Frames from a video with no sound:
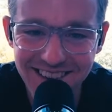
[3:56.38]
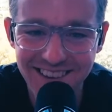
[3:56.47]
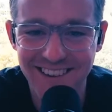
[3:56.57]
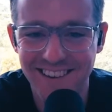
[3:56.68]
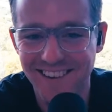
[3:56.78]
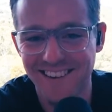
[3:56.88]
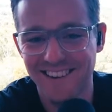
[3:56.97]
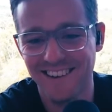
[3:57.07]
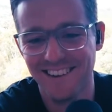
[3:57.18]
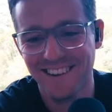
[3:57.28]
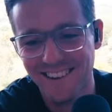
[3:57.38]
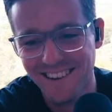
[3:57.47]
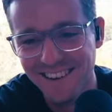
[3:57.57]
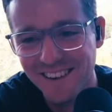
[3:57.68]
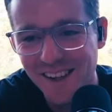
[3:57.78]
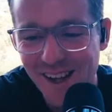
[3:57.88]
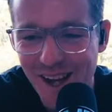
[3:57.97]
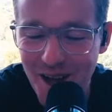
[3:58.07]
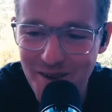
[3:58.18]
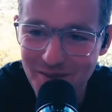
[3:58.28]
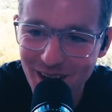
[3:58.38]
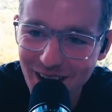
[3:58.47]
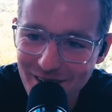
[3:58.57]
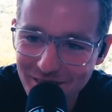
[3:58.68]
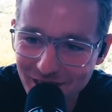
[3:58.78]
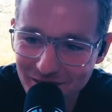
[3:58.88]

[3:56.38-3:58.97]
Um, okay, um, I have a